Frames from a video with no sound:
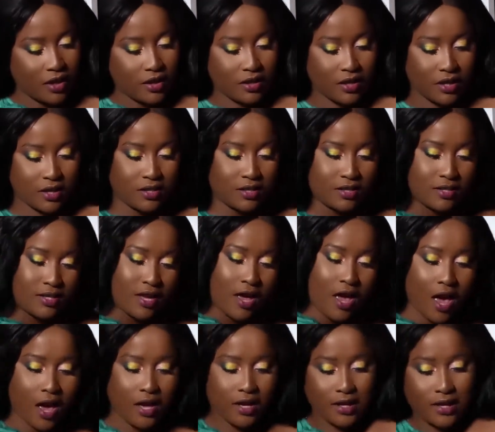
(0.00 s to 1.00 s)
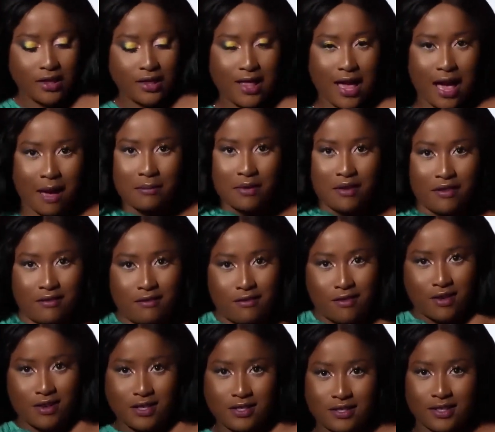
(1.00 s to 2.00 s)
this
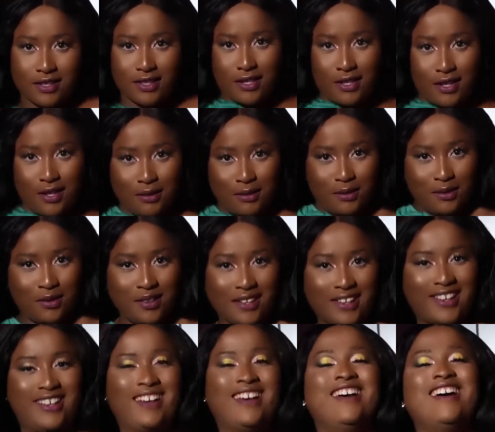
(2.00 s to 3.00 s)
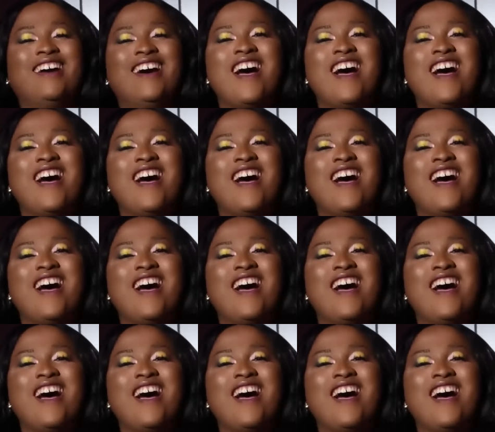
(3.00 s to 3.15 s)
glamorous look.